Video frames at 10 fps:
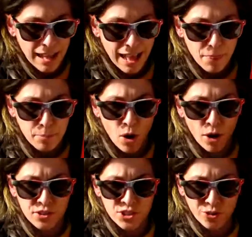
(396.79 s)
and the
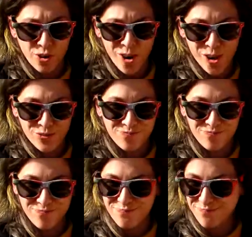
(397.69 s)
parts are all
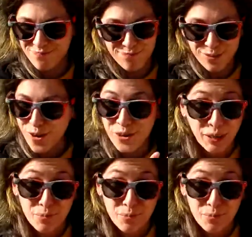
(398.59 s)
broken